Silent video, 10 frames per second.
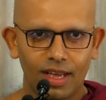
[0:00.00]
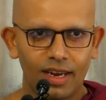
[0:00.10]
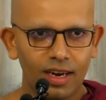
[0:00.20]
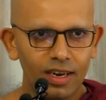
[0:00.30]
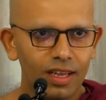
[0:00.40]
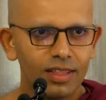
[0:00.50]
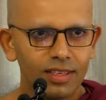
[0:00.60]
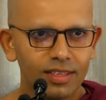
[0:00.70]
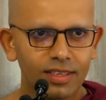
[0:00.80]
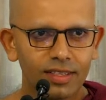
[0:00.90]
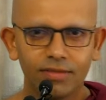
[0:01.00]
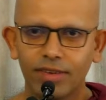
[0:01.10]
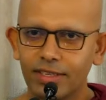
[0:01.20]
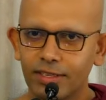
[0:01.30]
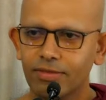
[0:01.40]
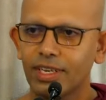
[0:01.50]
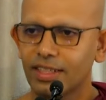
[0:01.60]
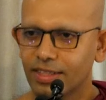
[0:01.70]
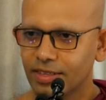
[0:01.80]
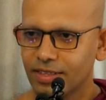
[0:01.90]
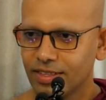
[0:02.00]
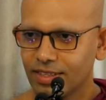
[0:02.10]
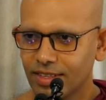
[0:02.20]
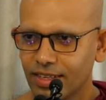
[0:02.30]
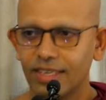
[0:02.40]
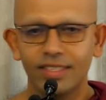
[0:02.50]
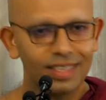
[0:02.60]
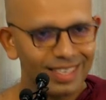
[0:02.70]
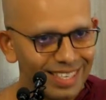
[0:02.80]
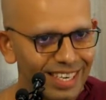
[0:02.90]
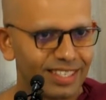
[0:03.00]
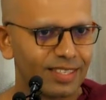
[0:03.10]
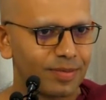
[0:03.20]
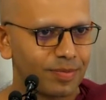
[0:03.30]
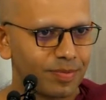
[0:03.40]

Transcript: An Arahant, in the face of death, is content.